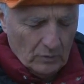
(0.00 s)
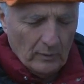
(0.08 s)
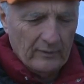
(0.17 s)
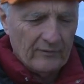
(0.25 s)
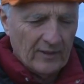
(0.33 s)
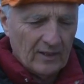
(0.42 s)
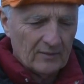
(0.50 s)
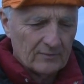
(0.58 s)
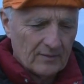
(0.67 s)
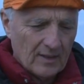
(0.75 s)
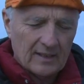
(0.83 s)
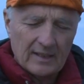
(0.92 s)
we felt
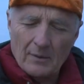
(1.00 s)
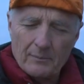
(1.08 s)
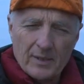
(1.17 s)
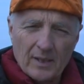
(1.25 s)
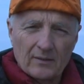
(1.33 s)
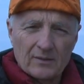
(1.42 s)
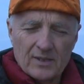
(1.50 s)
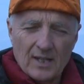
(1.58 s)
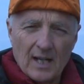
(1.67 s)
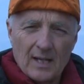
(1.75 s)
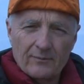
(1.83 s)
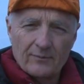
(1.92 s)
at that particular
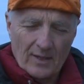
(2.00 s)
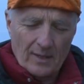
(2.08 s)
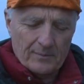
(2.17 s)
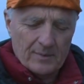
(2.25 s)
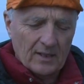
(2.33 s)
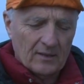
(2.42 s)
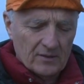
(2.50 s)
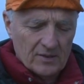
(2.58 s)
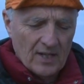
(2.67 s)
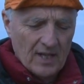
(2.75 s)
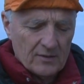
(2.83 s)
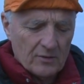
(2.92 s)
time for that particular
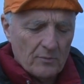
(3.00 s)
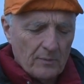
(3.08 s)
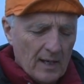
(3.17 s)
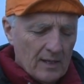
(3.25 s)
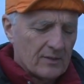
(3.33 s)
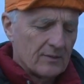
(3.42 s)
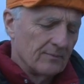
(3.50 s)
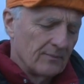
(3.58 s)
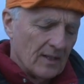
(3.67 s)
size hoop house.